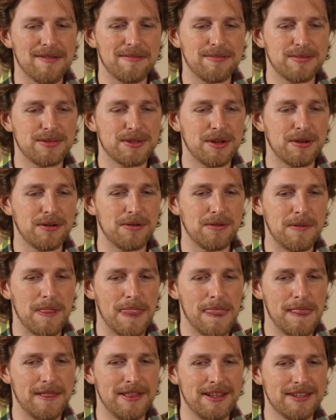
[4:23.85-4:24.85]
So
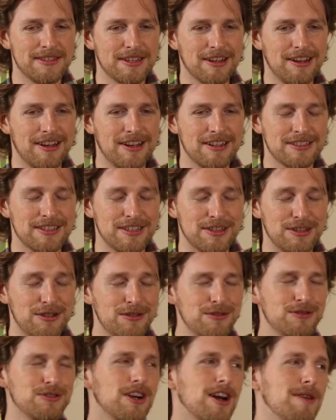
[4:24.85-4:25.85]
this caused a
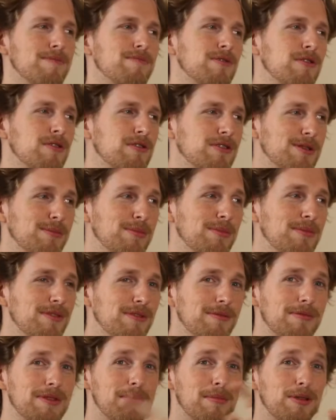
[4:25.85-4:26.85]
huge uproar in
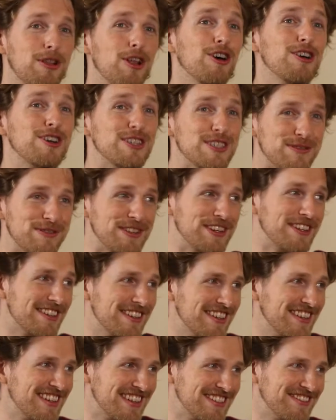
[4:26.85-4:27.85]
the blogosphere,
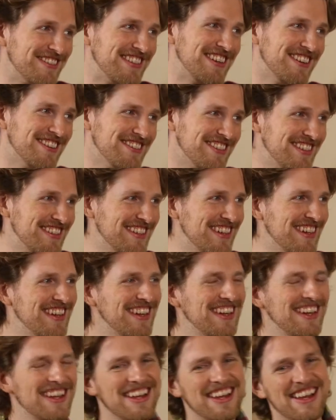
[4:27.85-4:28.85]
as we called it.
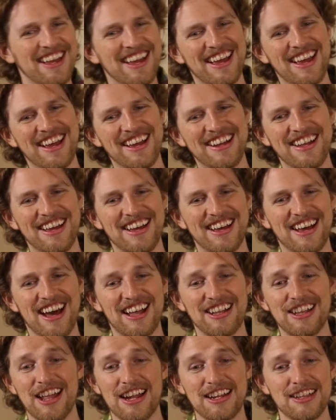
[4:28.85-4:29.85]
And
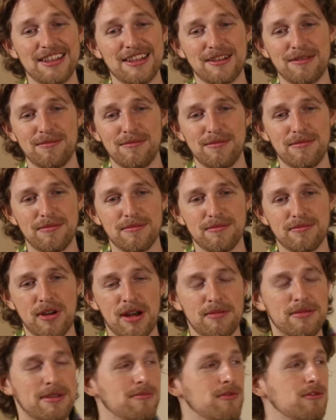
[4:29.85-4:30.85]
a lot of the
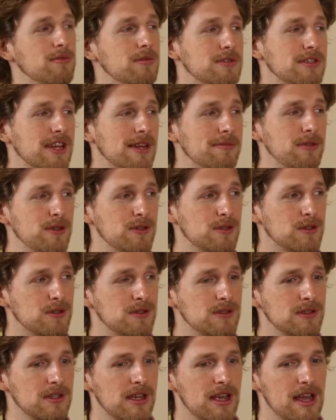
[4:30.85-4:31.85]
prominent Movable Type
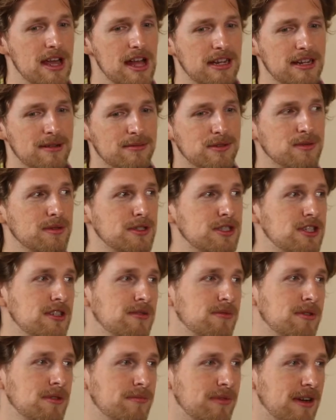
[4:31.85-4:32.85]
users ended up switching
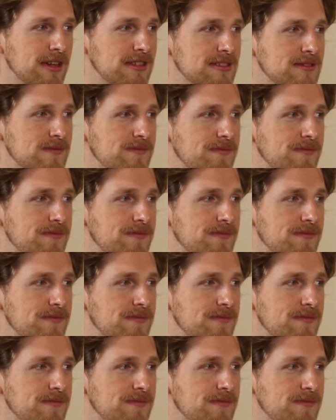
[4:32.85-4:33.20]
to WordPress,